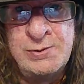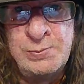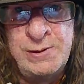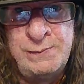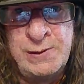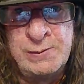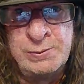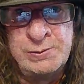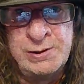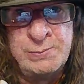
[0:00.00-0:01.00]
is
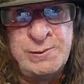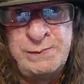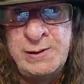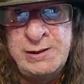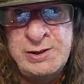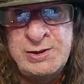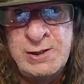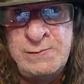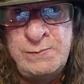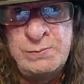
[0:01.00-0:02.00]
refillable. You can refill it
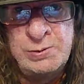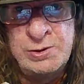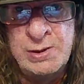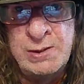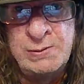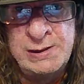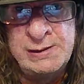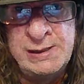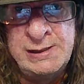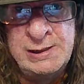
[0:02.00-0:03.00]
yourself with your
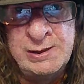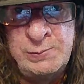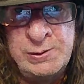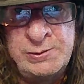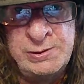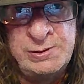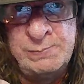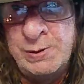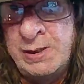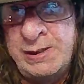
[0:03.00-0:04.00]
only e-liquid that
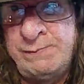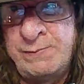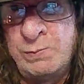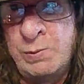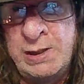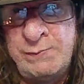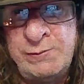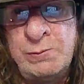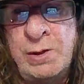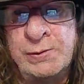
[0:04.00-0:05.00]
you buy from
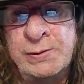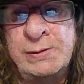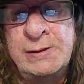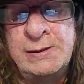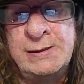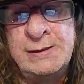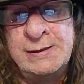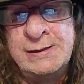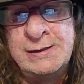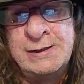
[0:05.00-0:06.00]
wherever you want.
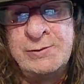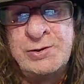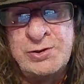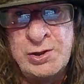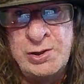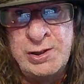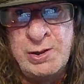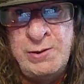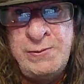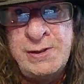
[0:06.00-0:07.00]
To turn it
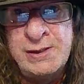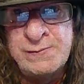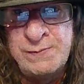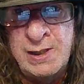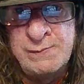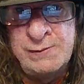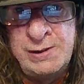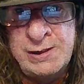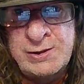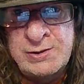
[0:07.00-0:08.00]
on, it's 5
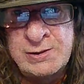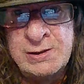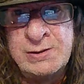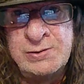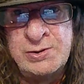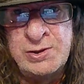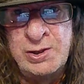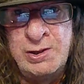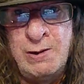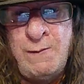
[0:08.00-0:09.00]
clicks. To
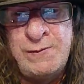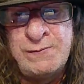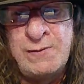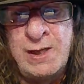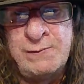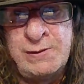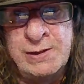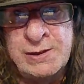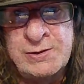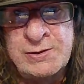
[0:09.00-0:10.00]
turn it off, it's 5
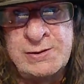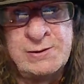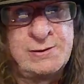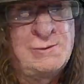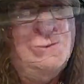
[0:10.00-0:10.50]
clicks.